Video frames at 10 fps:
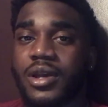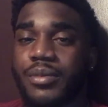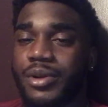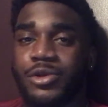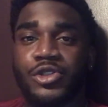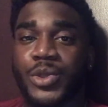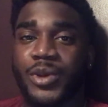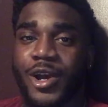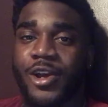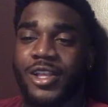But it was super
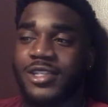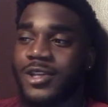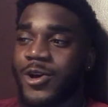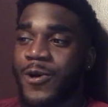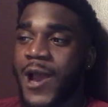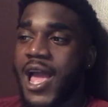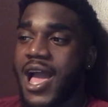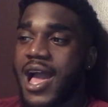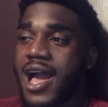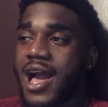early, so
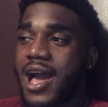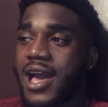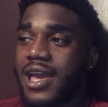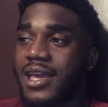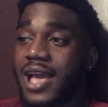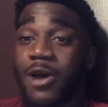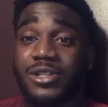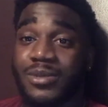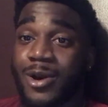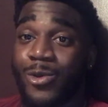I was
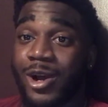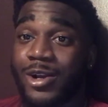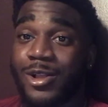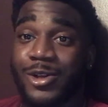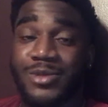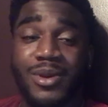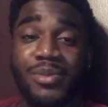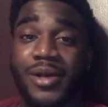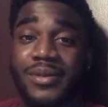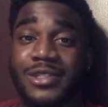in my work clothes, in my
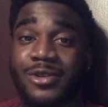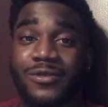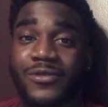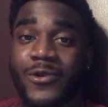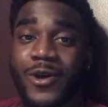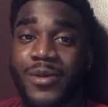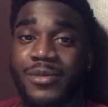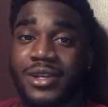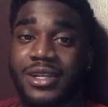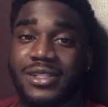Publix uniform.
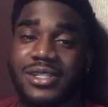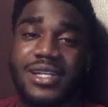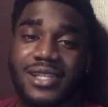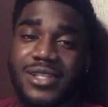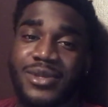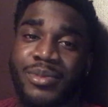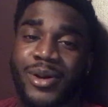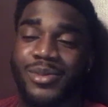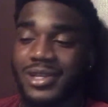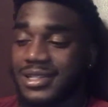Shouts out to
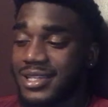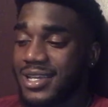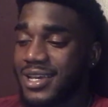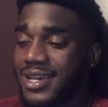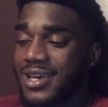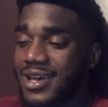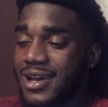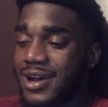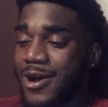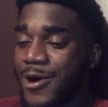Publix.
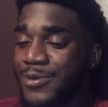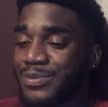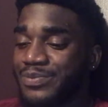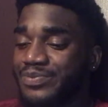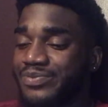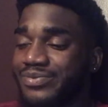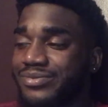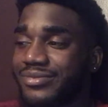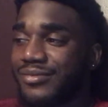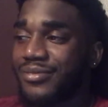Um,
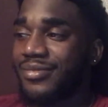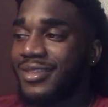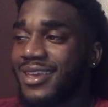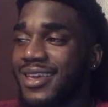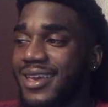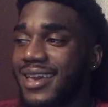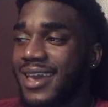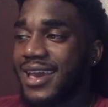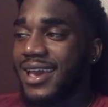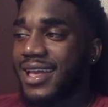
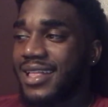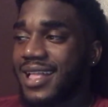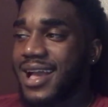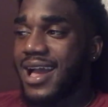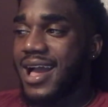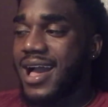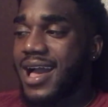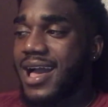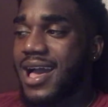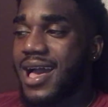and
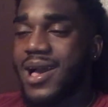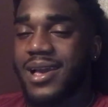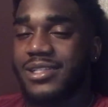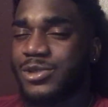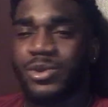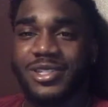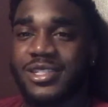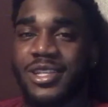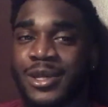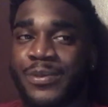I just went to
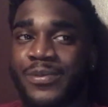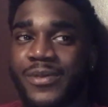sleep.